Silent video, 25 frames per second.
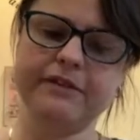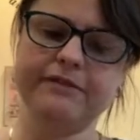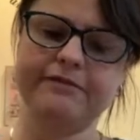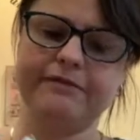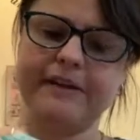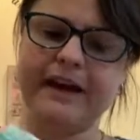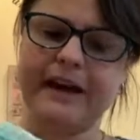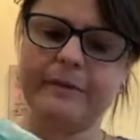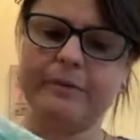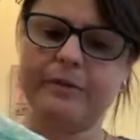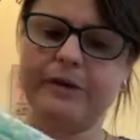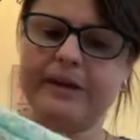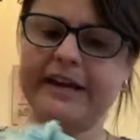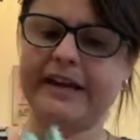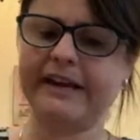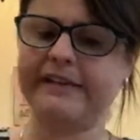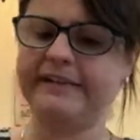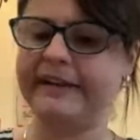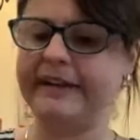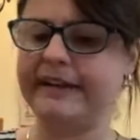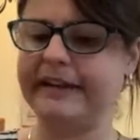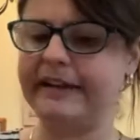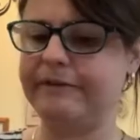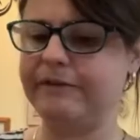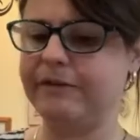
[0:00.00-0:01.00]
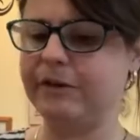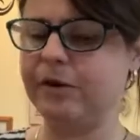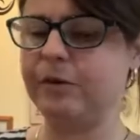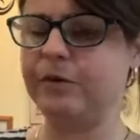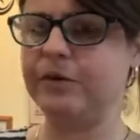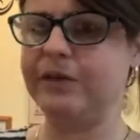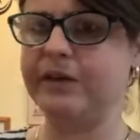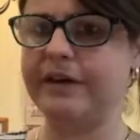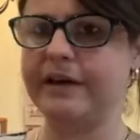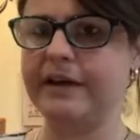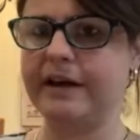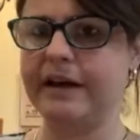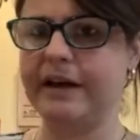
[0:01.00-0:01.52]
fabric, and they give you
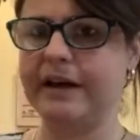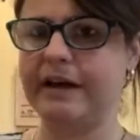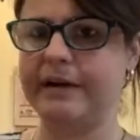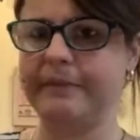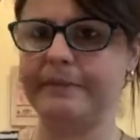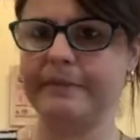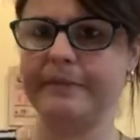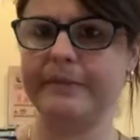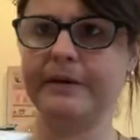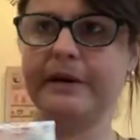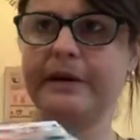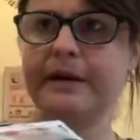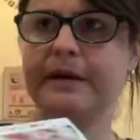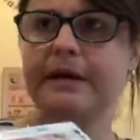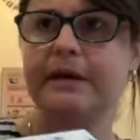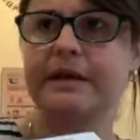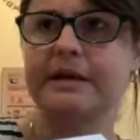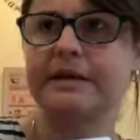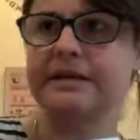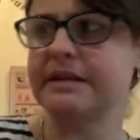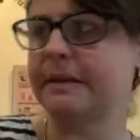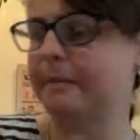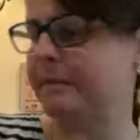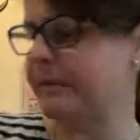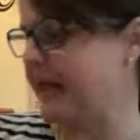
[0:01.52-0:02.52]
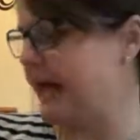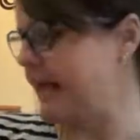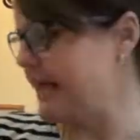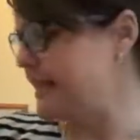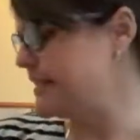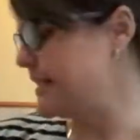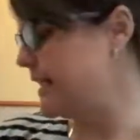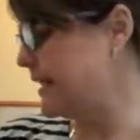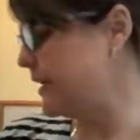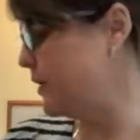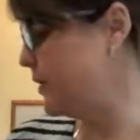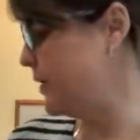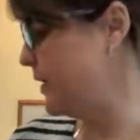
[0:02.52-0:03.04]
the supplies
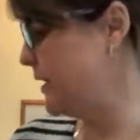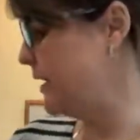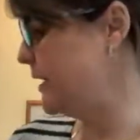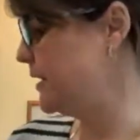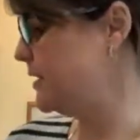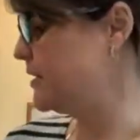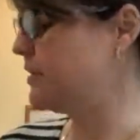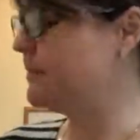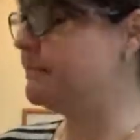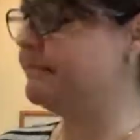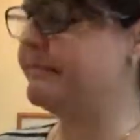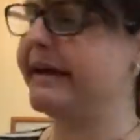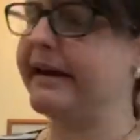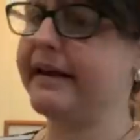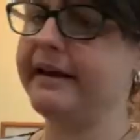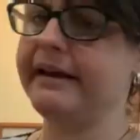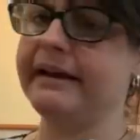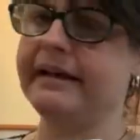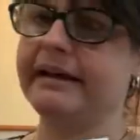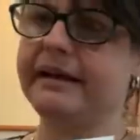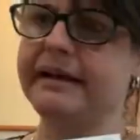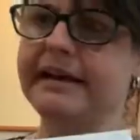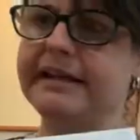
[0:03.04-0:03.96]
that you need to make,